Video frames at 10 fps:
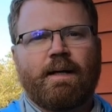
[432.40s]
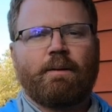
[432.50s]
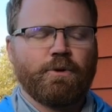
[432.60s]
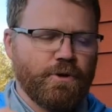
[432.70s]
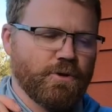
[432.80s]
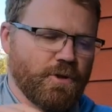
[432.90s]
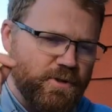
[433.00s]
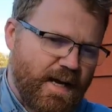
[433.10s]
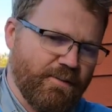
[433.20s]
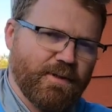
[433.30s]
I will use
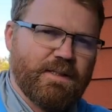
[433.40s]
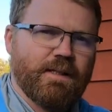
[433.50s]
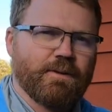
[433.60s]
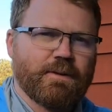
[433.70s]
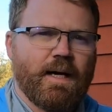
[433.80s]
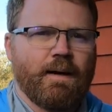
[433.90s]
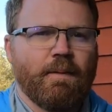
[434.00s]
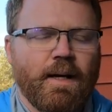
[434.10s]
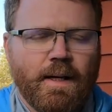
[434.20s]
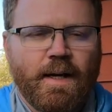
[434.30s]
those every single time.
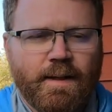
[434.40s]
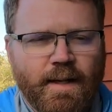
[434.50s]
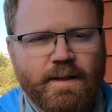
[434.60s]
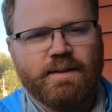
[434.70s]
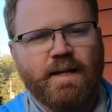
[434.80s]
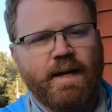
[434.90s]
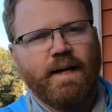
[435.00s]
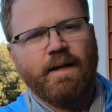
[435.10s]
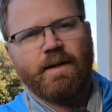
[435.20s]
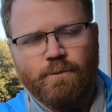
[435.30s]
And that is
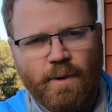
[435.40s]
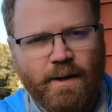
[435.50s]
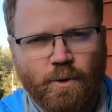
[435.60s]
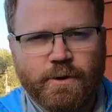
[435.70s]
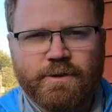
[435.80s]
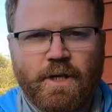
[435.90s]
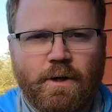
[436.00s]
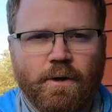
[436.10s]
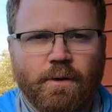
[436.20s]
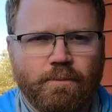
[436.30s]
a red horse
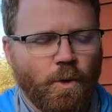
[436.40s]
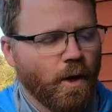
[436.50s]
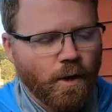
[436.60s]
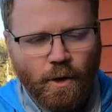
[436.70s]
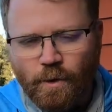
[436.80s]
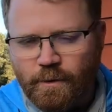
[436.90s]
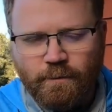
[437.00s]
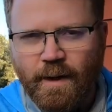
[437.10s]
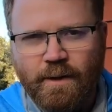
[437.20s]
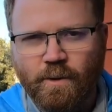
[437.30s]
sucker, or golden
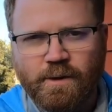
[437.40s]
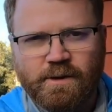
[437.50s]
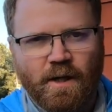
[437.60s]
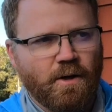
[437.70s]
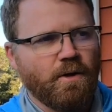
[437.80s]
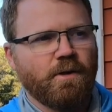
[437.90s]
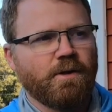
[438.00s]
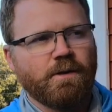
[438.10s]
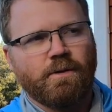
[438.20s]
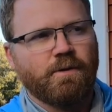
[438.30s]
red horse
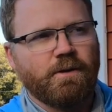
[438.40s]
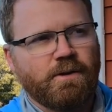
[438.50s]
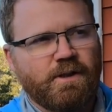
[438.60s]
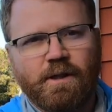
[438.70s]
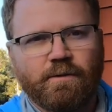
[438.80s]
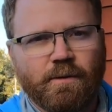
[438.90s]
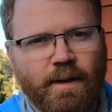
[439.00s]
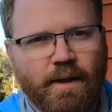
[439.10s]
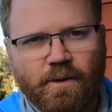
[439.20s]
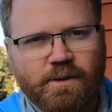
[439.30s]
sucker, or silver
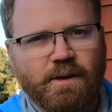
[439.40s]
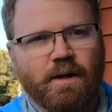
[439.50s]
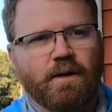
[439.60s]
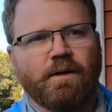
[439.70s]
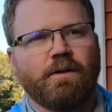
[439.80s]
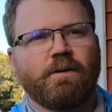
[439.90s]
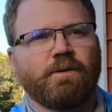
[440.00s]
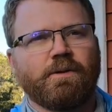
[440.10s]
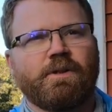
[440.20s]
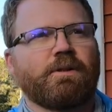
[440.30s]
red horse sucker,
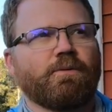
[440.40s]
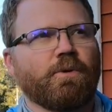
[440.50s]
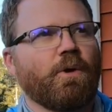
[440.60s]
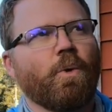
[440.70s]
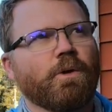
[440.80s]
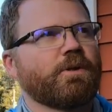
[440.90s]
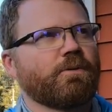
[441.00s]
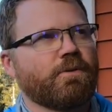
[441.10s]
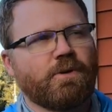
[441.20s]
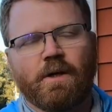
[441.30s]
or silver horse
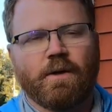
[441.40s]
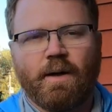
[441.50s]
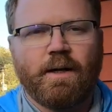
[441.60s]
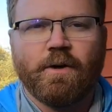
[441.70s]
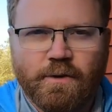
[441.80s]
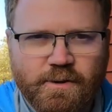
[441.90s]
sucker. I don't know.